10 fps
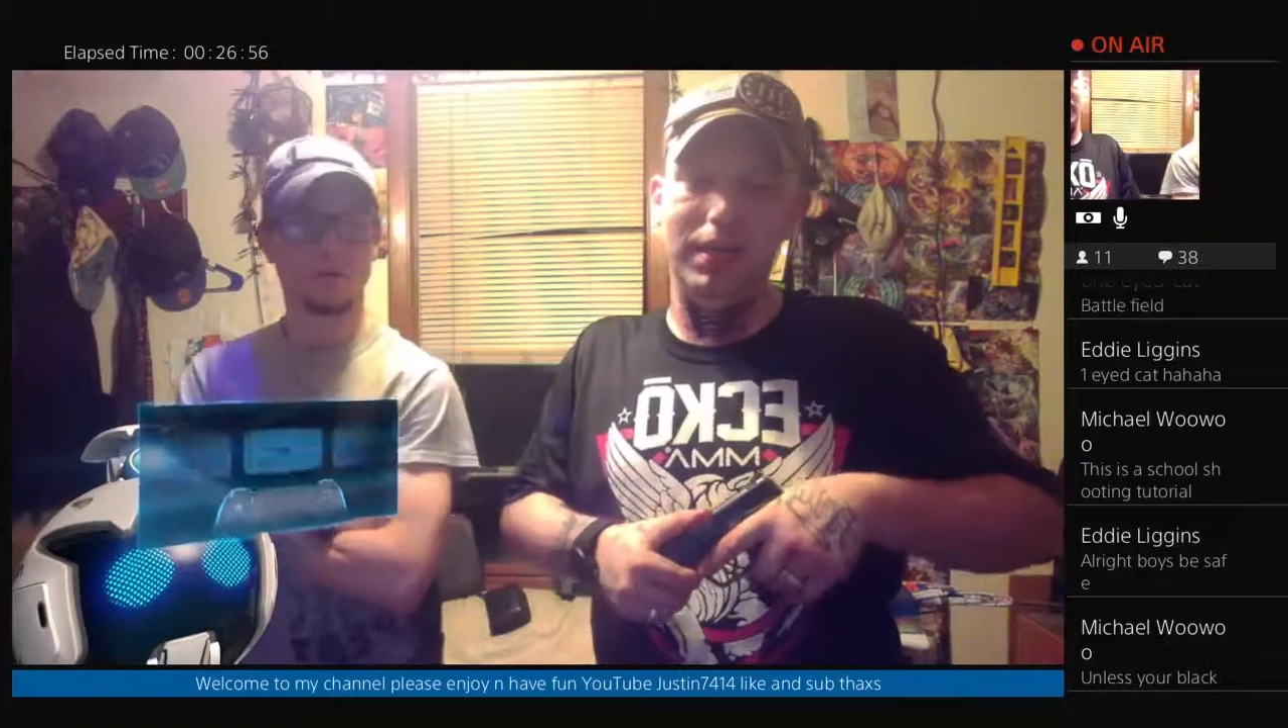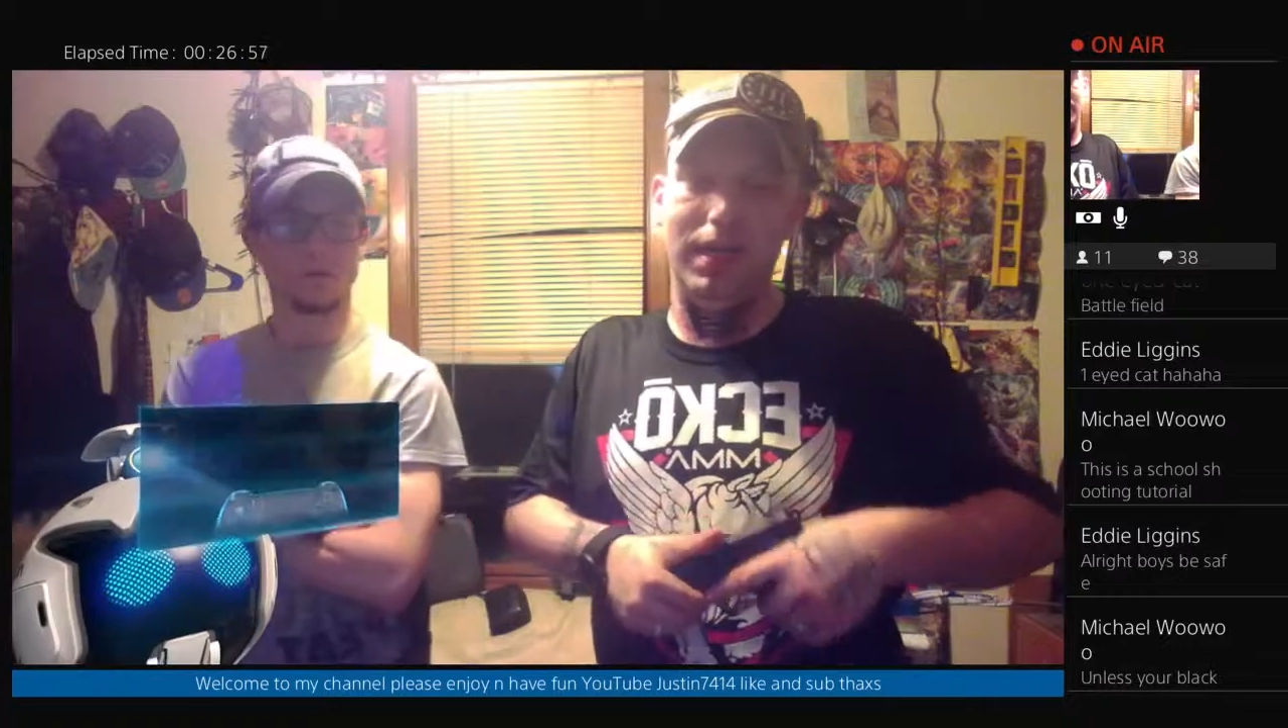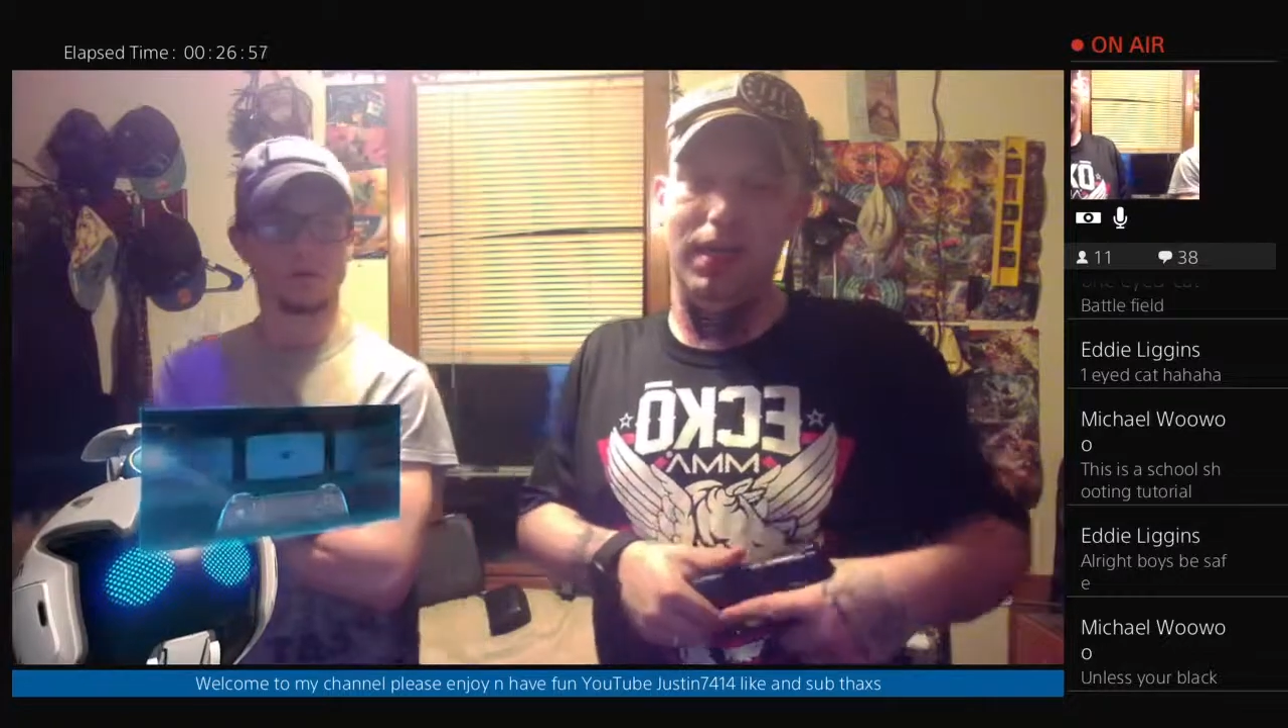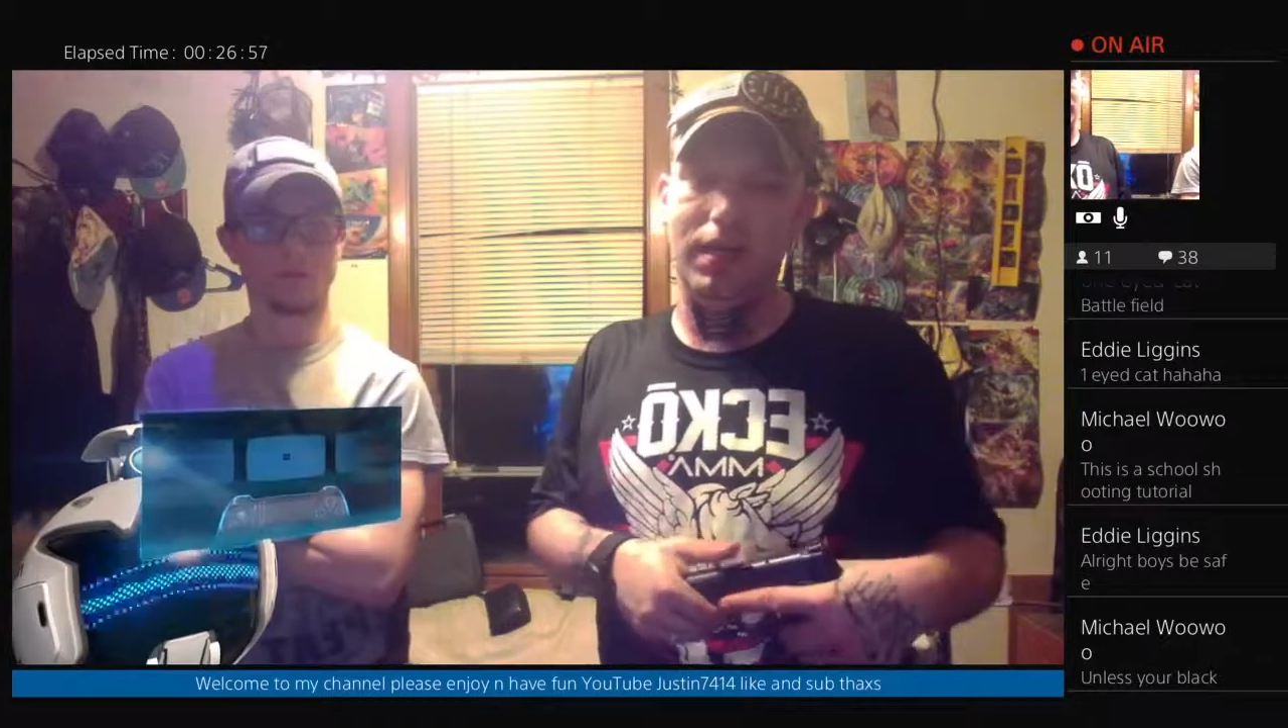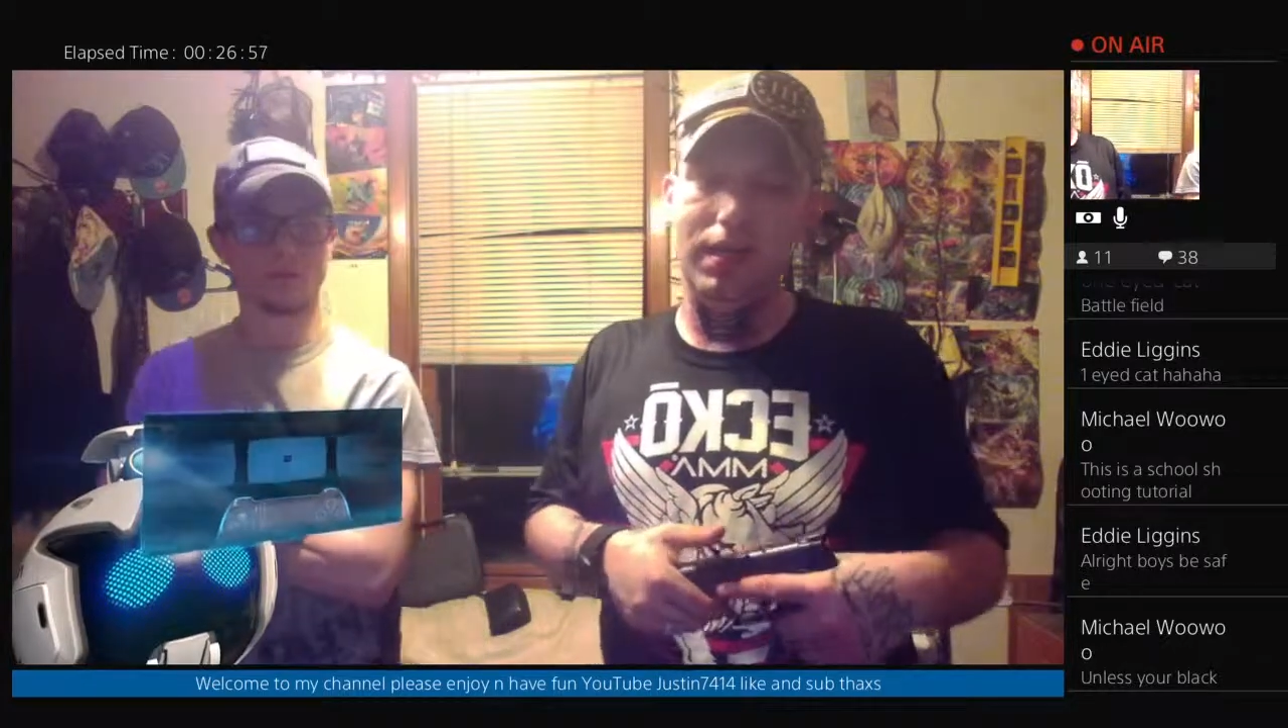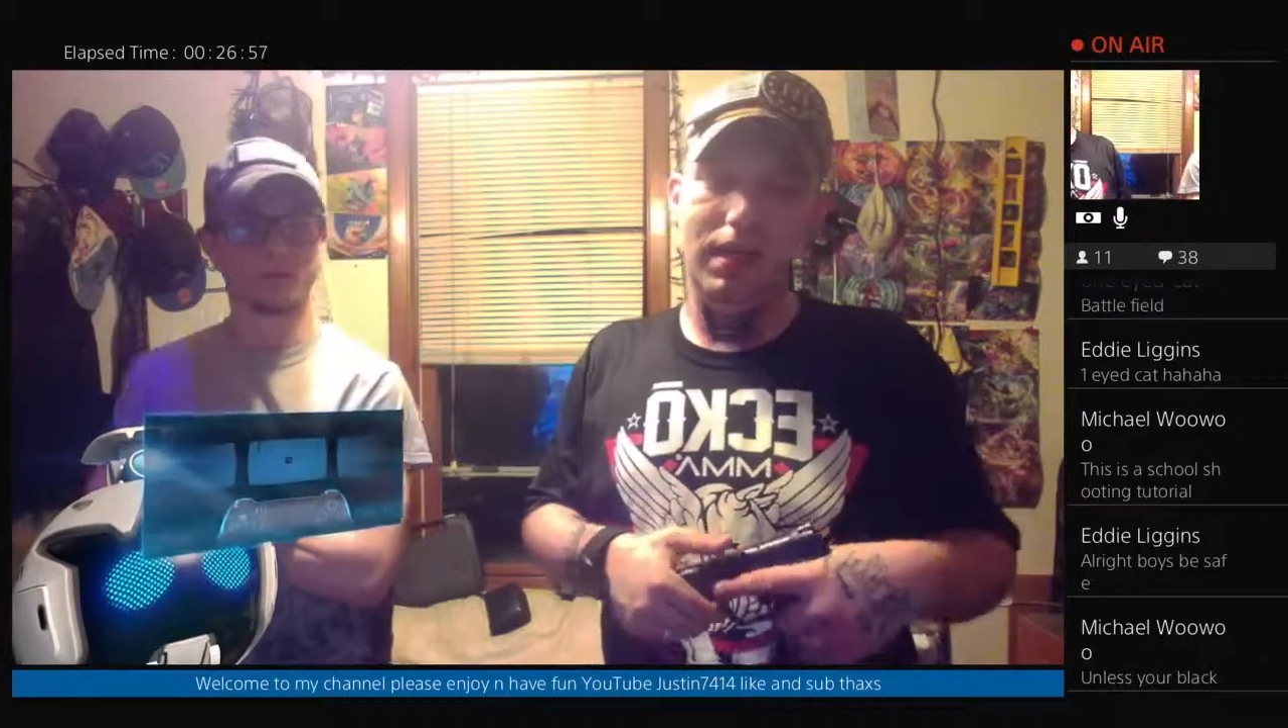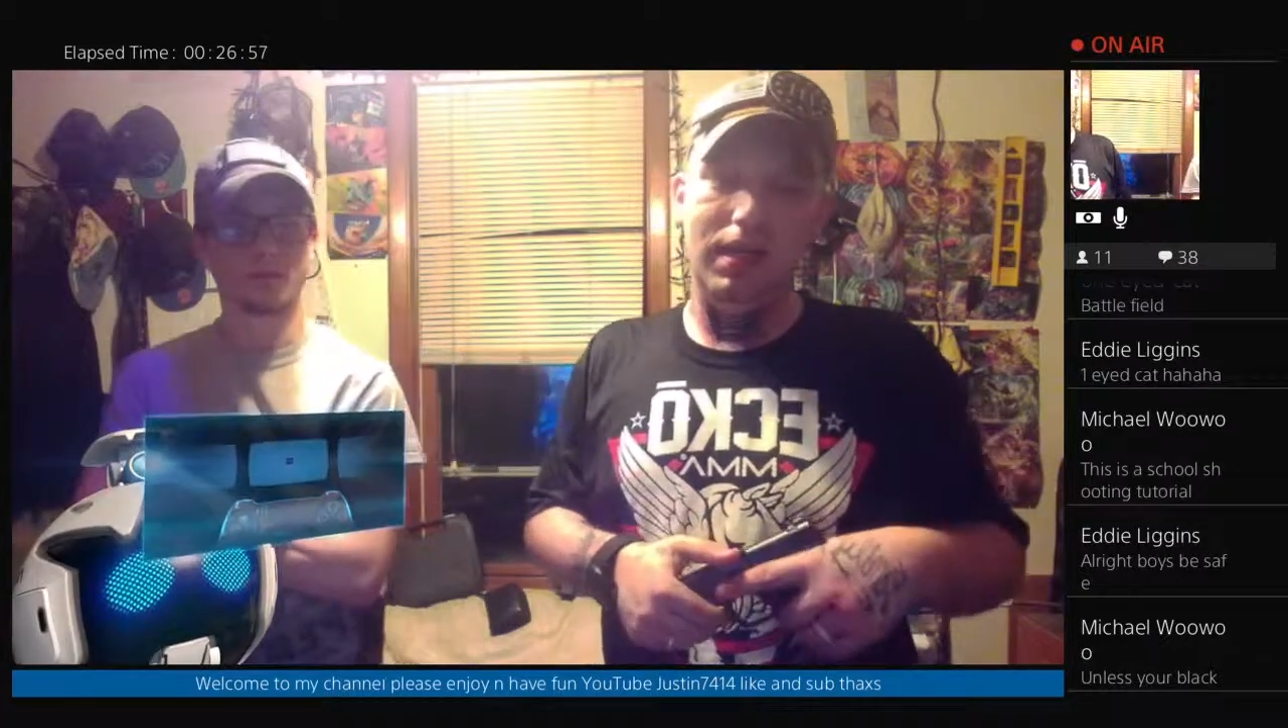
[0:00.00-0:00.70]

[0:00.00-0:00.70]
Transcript: and